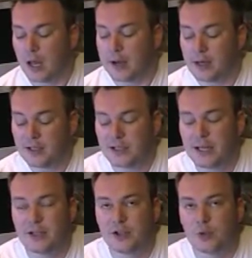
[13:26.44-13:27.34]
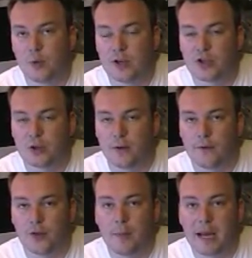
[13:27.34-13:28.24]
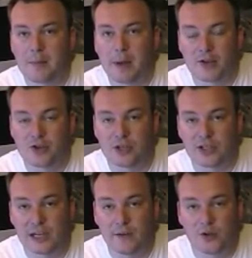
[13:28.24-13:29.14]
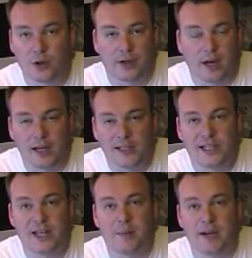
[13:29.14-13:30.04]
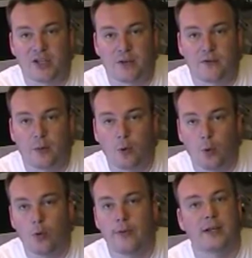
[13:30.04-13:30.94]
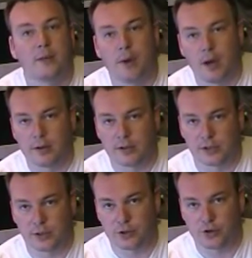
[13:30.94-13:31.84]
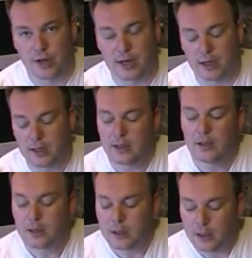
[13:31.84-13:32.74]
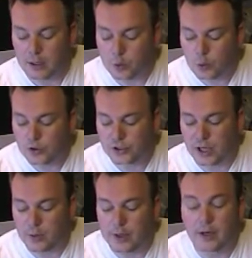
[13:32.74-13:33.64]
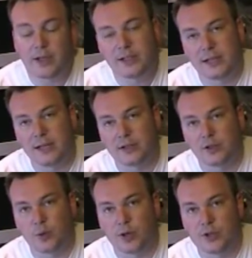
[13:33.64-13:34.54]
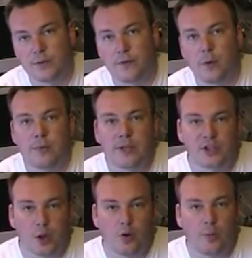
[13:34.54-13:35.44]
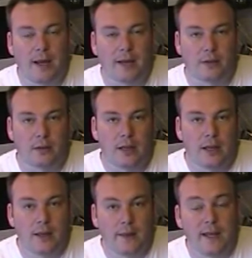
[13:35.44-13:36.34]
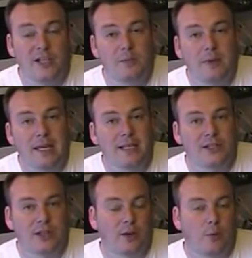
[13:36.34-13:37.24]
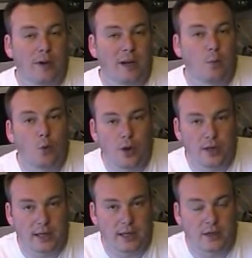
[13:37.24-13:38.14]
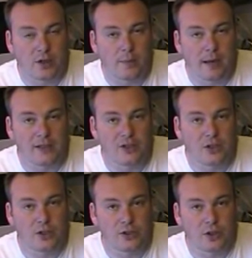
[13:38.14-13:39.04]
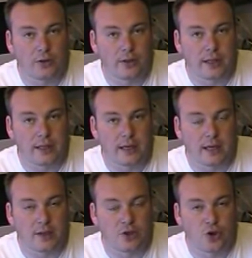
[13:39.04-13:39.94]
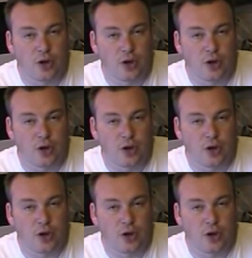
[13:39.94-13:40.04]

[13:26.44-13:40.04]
an isolator switch for the main battery itself so I can isolate the battery from all the components on the trailer and also an isolator switch from the solar panel. This means that when I'm working and doing maintenance on the, uh, the